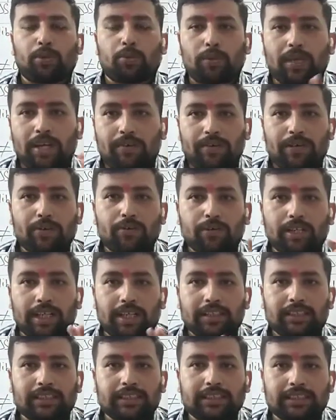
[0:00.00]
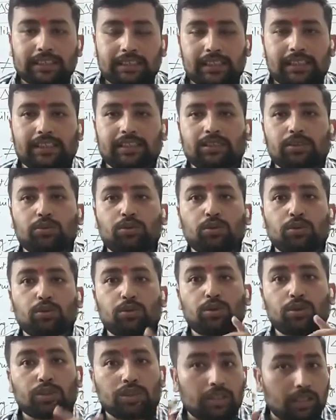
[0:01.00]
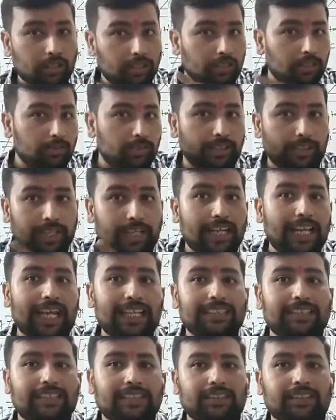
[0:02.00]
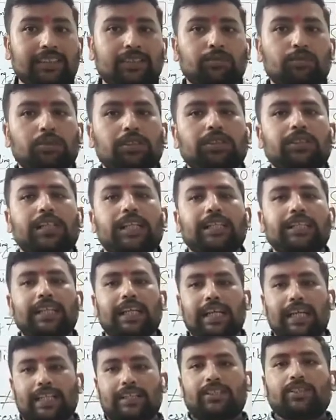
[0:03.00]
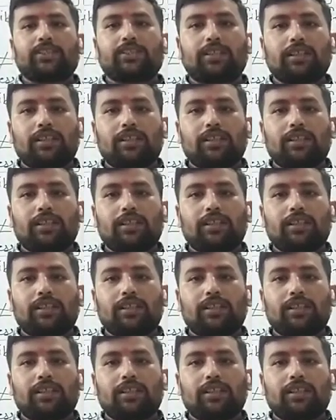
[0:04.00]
Whenever you get these things, you should realize these things. What is delta H,